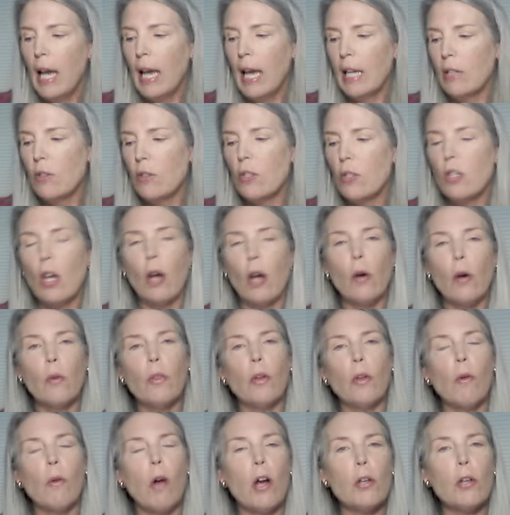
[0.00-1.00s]
And so
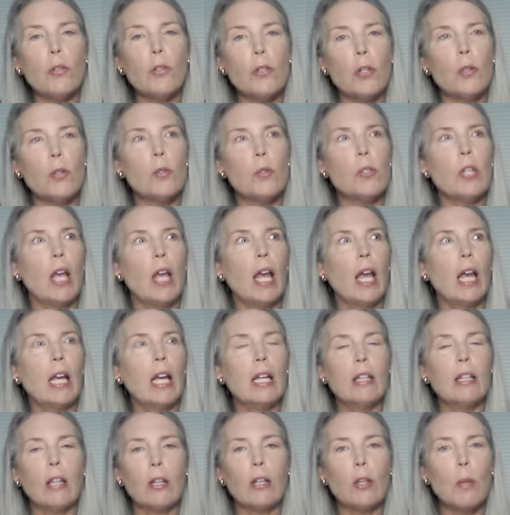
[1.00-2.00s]
they're also
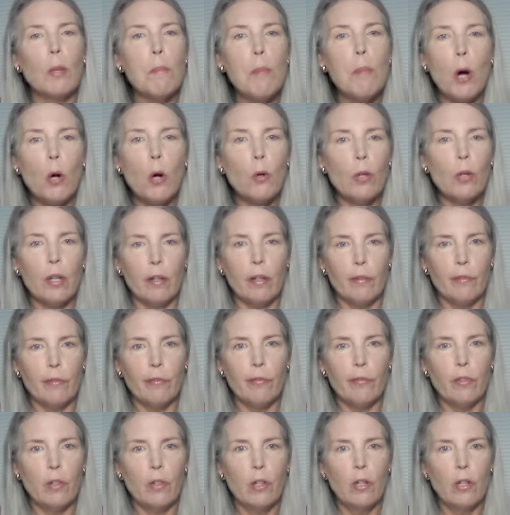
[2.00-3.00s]
saying that the
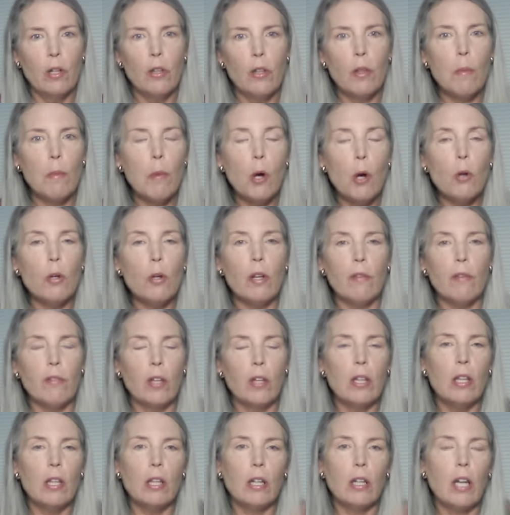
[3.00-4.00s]
motive,
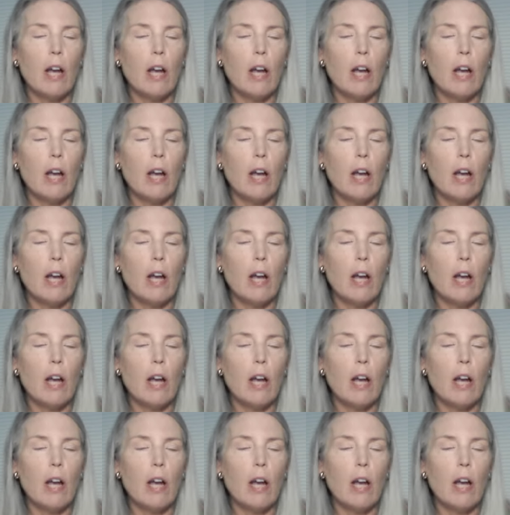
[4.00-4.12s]
and the